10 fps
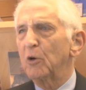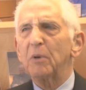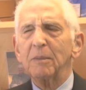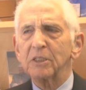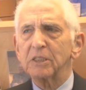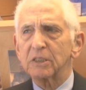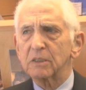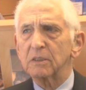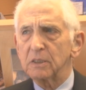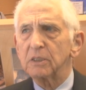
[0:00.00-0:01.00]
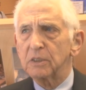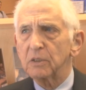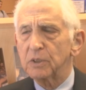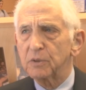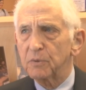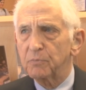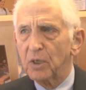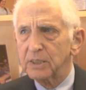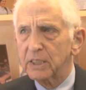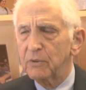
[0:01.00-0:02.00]
Obama is, is, is
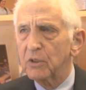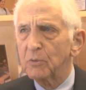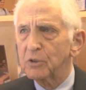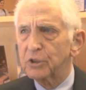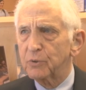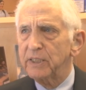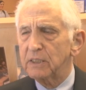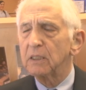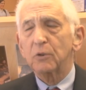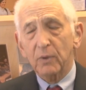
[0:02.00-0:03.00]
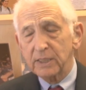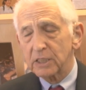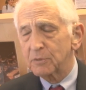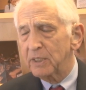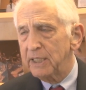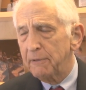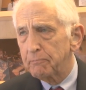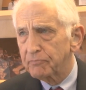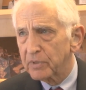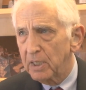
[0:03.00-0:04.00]
prosecuting almost three, twice as many
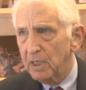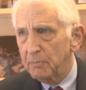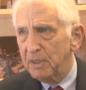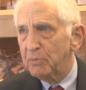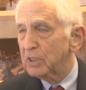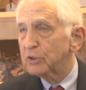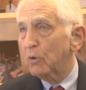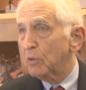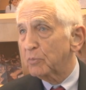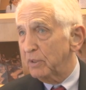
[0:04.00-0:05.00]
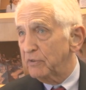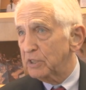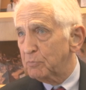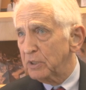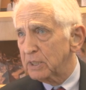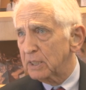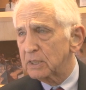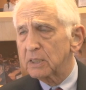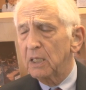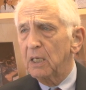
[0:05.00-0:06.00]
people as all previous
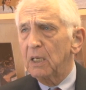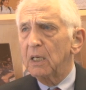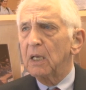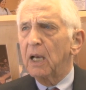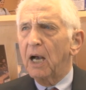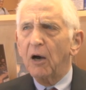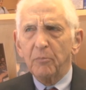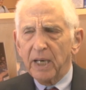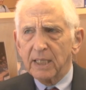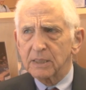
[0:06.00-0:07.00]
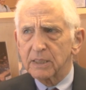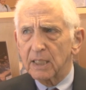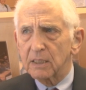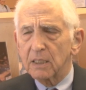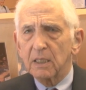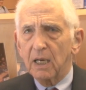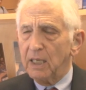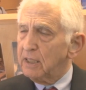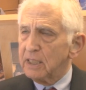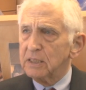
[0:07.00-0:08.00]
presidents. How bad is that?
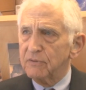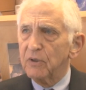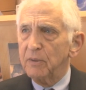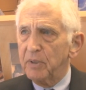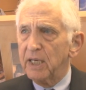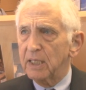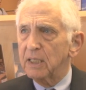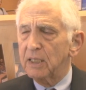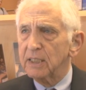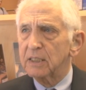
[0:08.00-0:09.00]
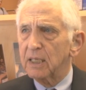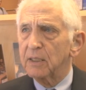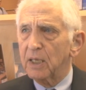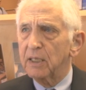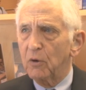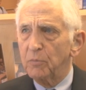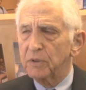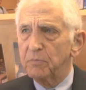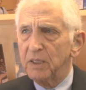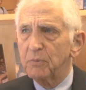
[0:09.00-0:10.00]
I think it's very bad. I think I, I hope
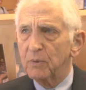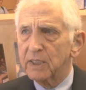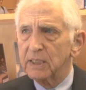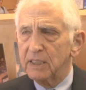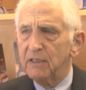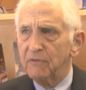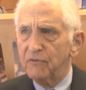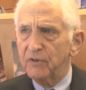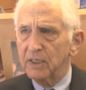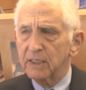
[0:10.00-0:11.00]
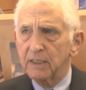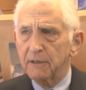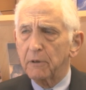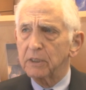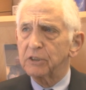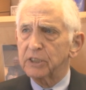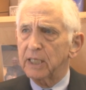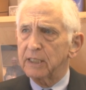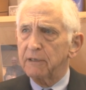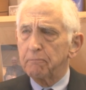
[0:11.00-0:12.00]
that people will get the feeling, that
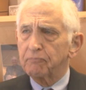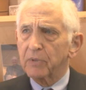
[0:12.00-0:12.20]
understanding,